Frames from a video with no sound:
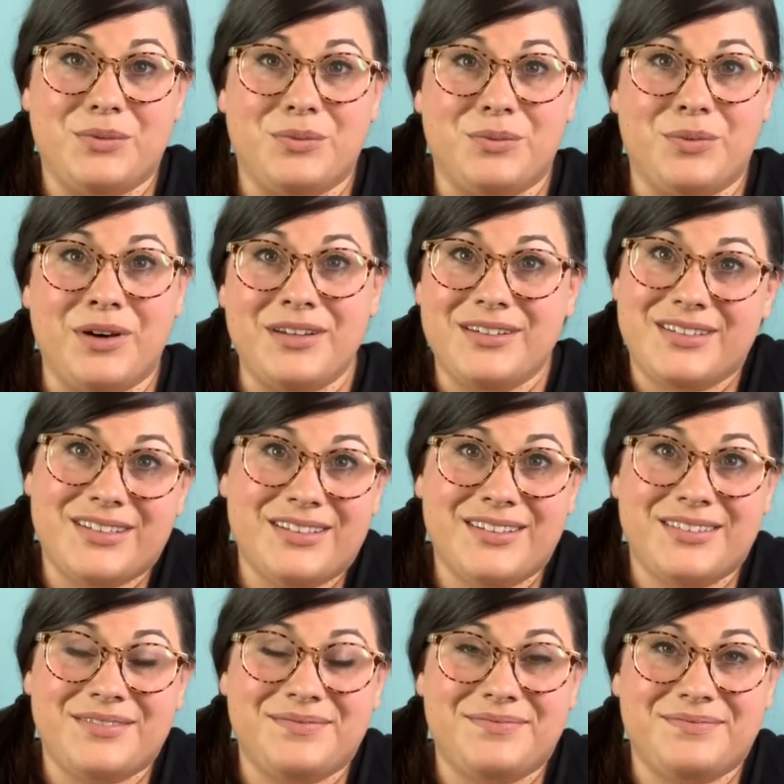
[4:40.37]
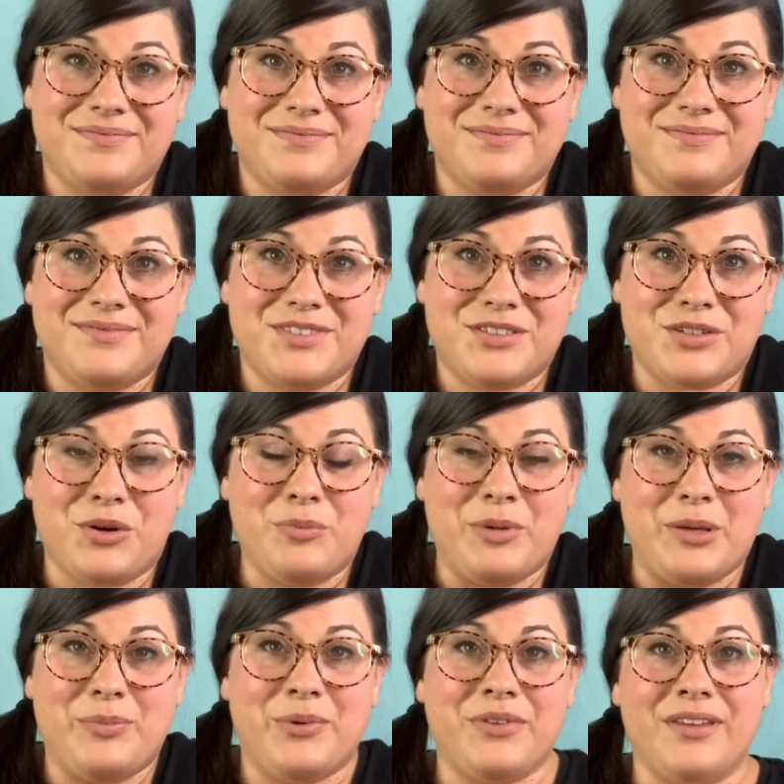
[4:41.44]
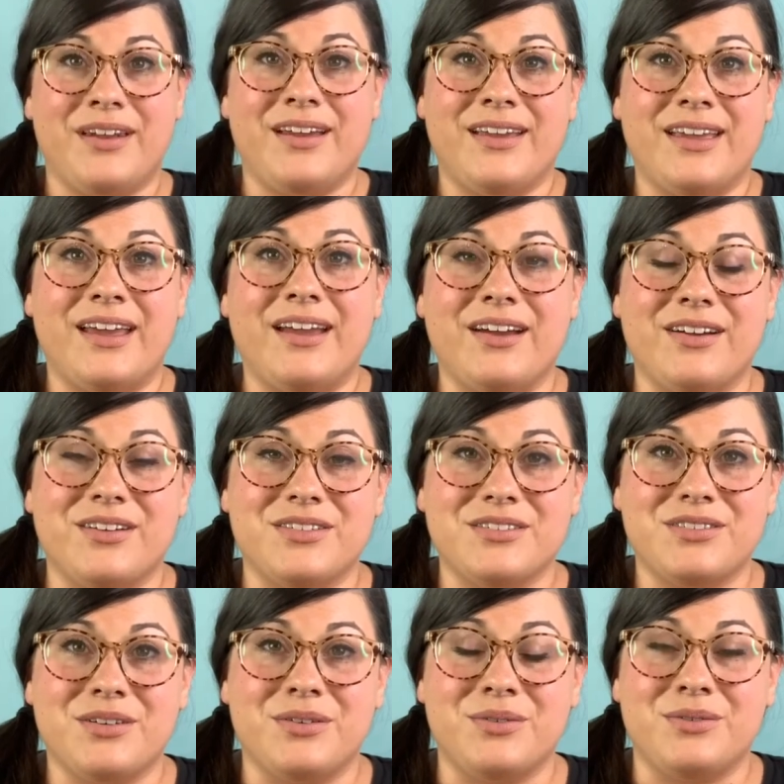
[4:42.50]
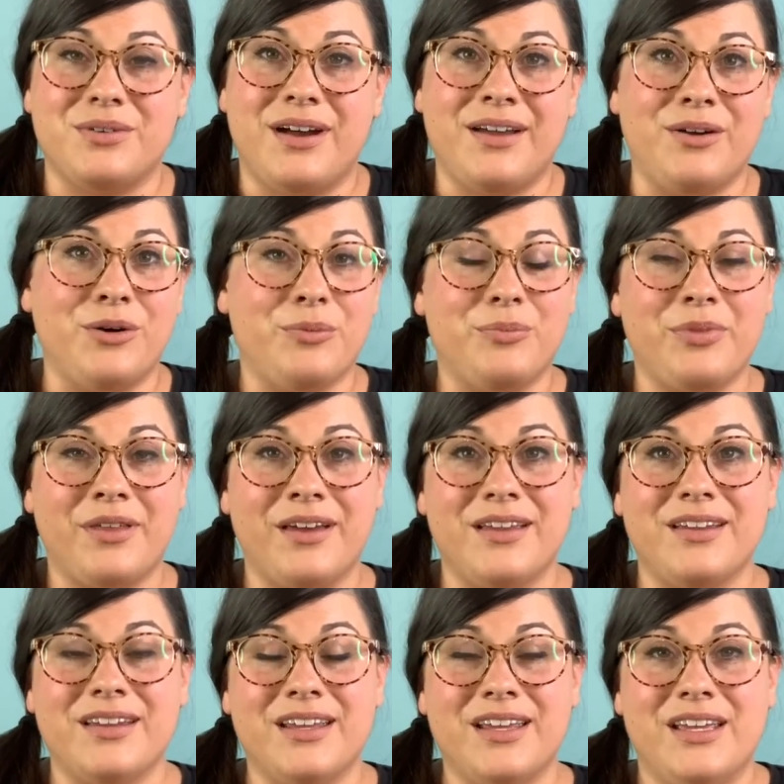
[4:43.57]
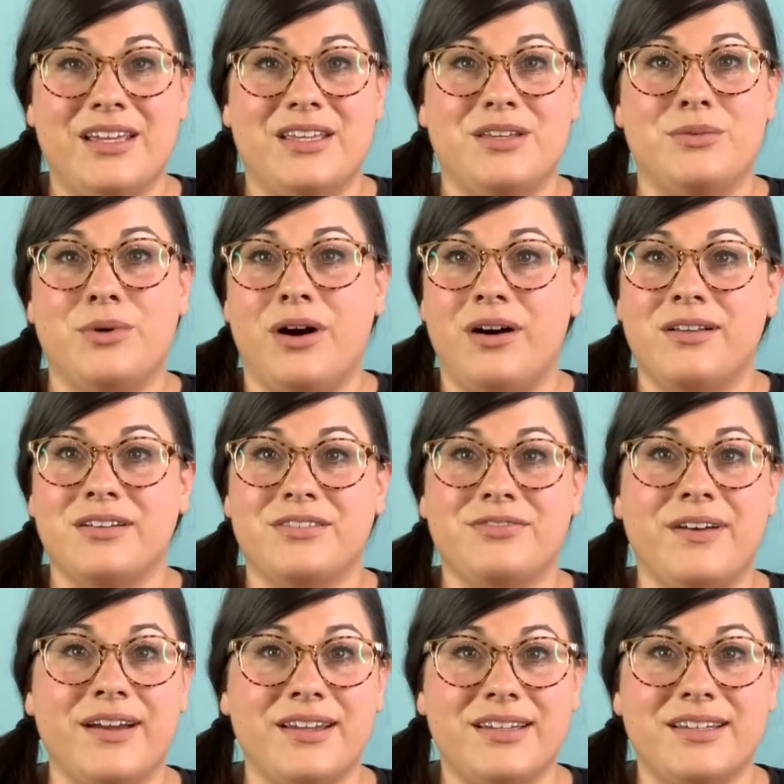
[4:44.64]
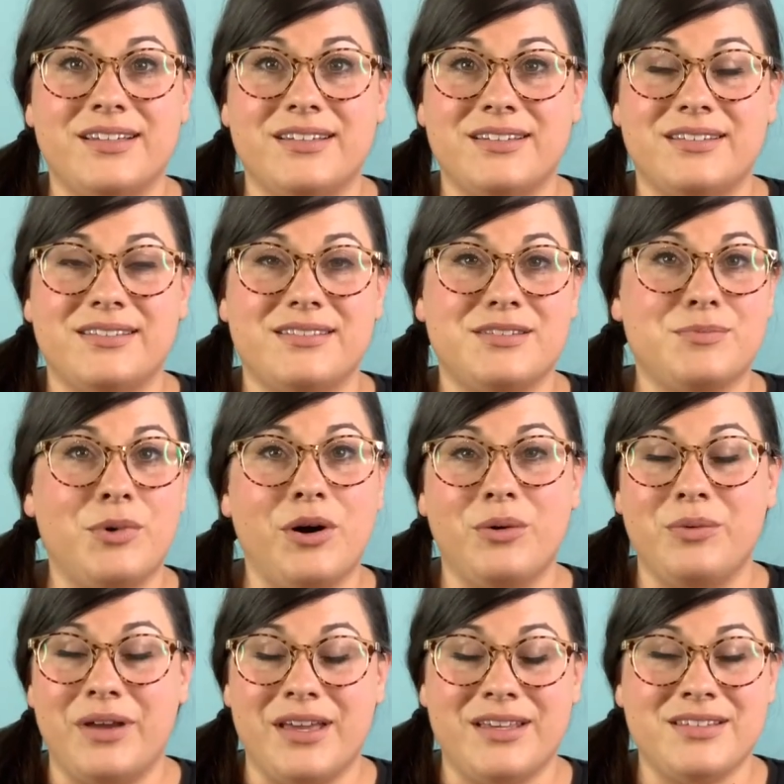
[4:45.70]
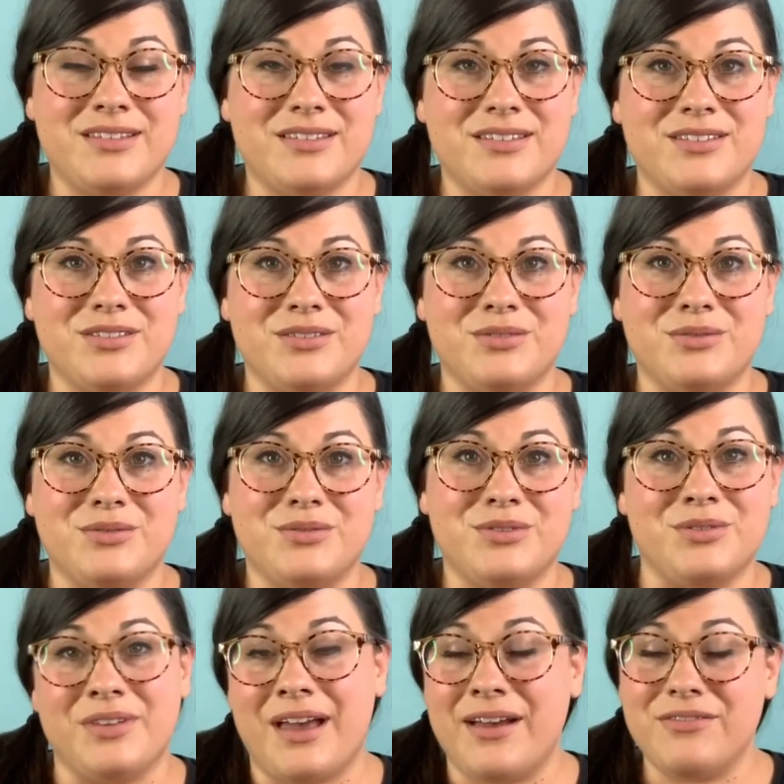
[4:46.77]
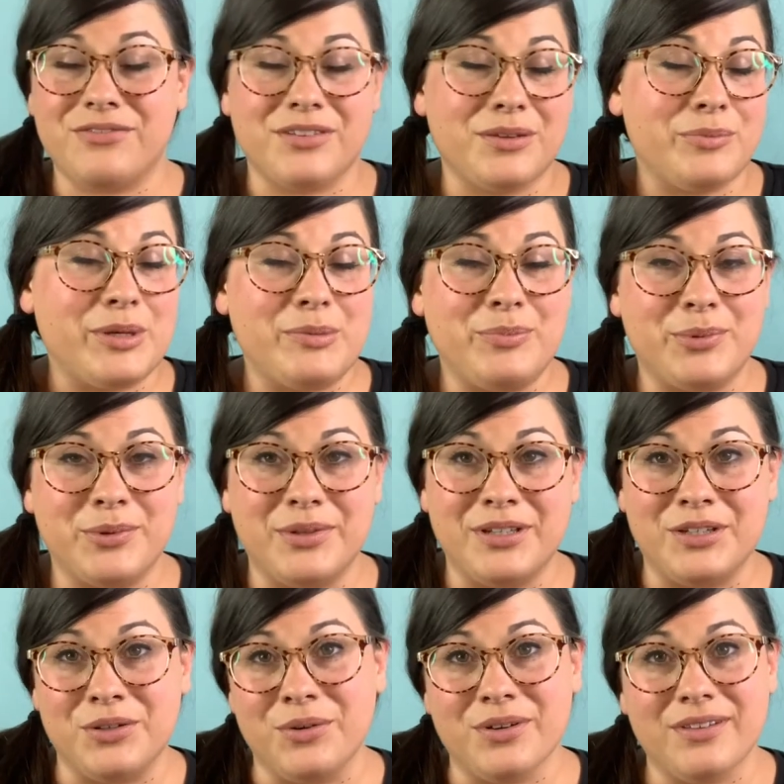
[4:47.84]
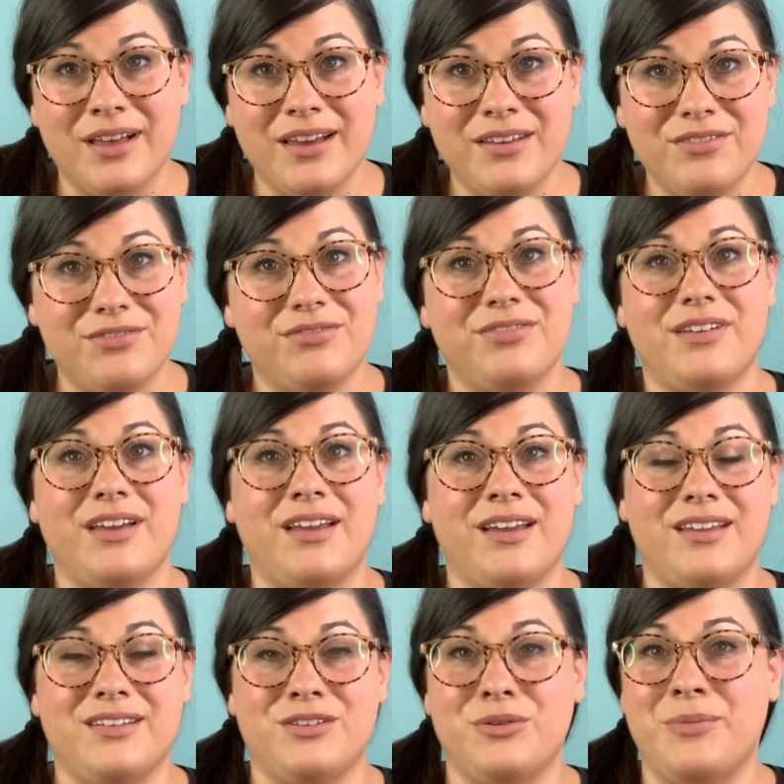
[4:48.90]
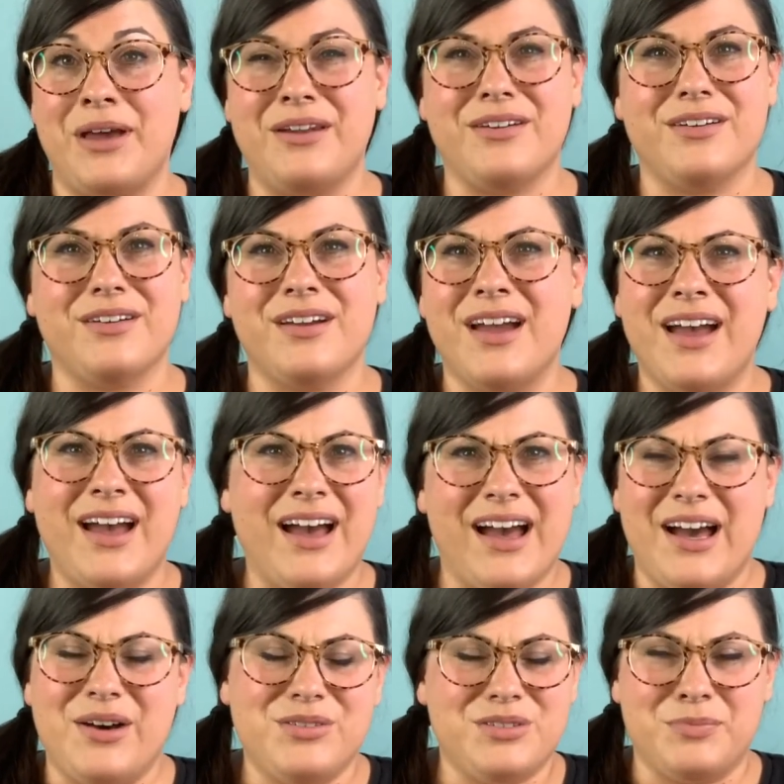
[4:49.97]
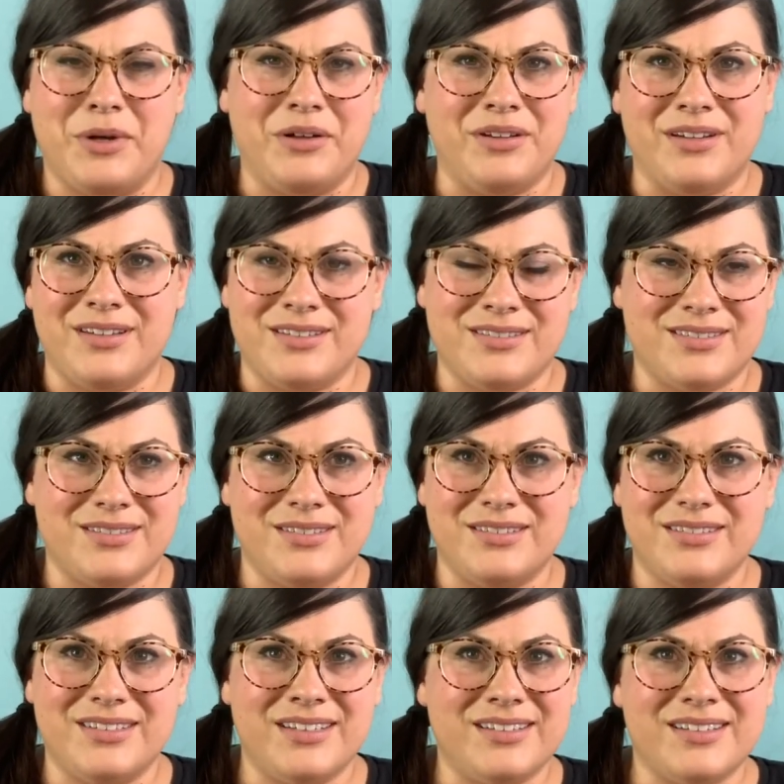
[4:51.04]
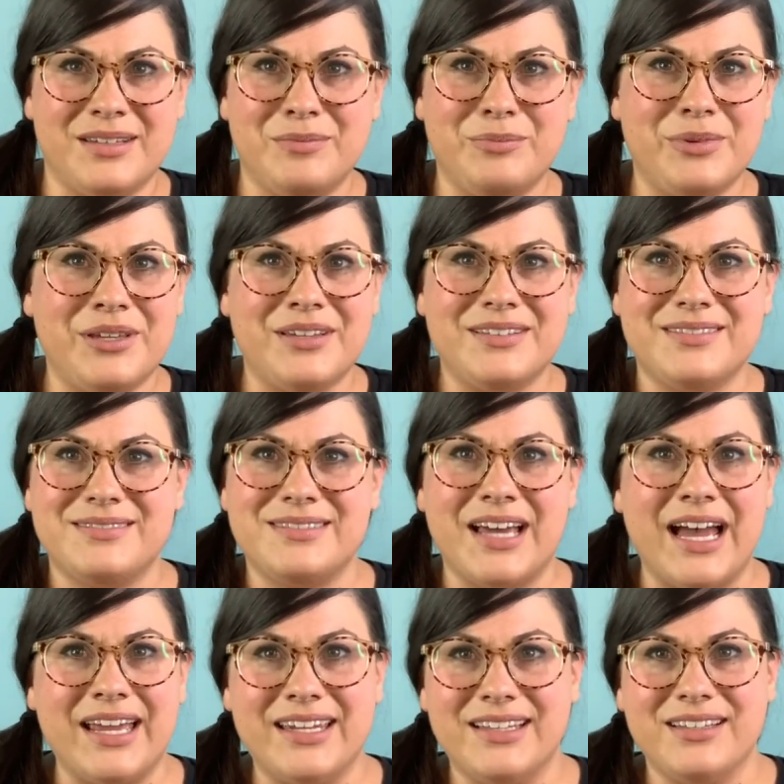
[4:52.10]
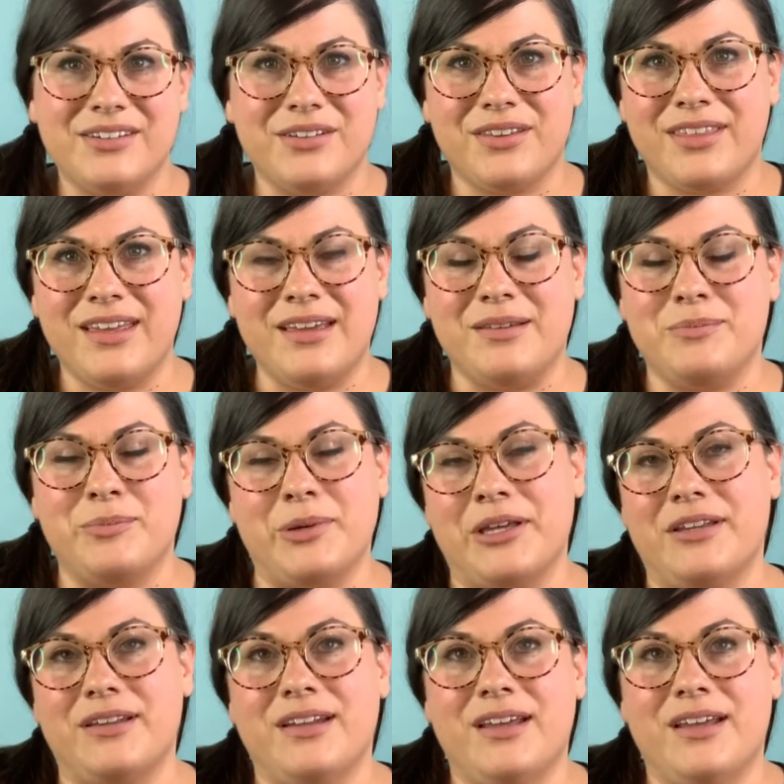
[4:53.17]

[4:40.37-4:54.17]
want to show people that i care so i hope that you all are finding small ways to do that for the people in your life no matter how small it is it can be a tiny little thing but